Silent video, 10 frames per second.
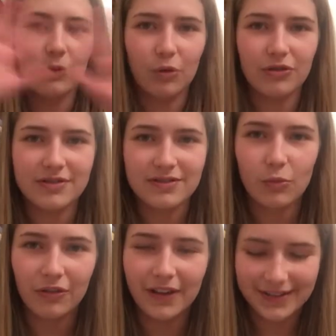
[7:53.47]
One
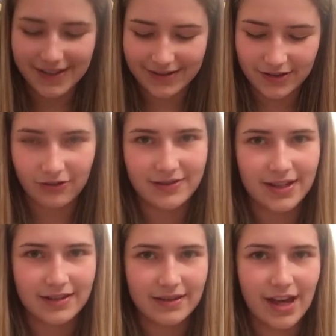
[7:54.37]
little sentence of
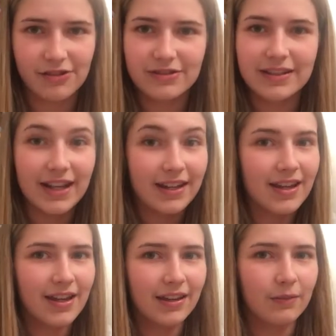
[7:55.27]
context there, just to get
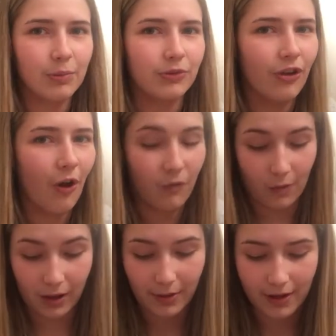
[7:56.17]
it in but not
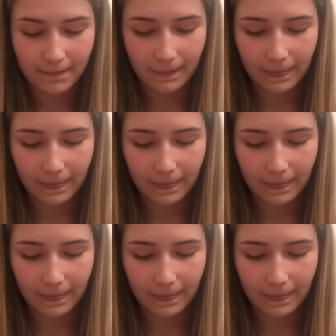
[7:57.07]
overwhelm it.